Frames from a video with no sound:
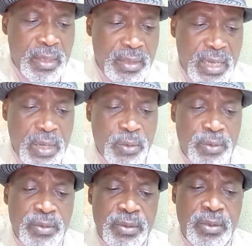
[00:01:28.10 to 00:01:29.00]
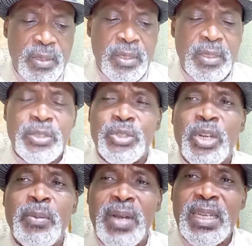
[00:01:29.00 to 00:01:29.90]
Now,
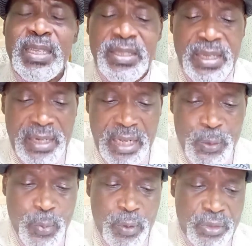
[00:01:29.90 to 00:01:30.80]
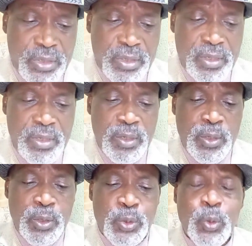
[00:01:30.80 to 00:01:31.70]
trauma is a response
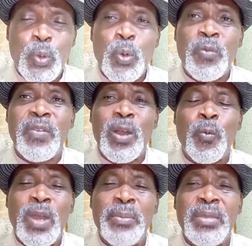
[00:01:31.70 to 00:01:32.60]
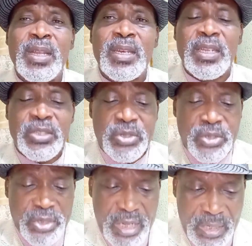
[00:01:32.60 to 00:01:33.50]
to overwhelmingly
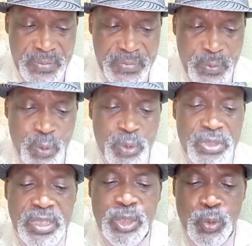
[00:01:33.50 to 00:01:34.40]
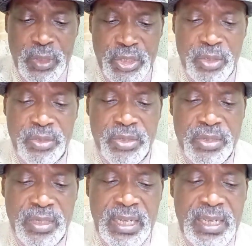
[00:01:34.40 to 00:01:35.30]
stressful
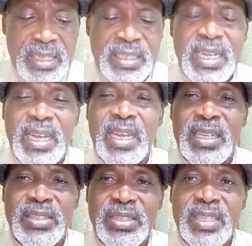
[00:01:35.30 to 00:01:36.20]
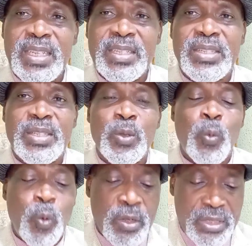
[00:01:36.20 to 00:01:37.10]
situations that exceeds
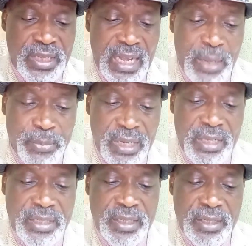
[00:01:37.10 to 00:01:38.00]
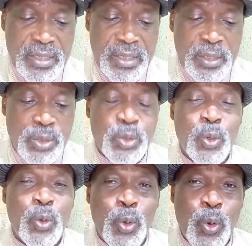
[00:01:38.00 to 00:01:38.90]
one's ability
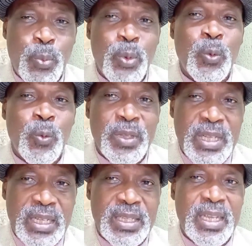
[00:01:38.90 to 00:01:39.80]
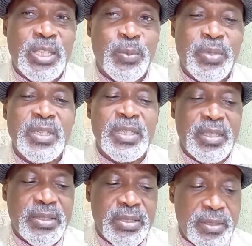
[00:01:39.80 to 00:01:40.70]
to cope with that
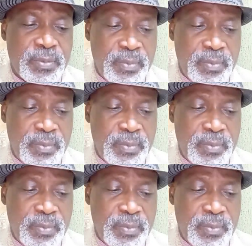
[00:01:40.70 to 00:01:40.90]
experience.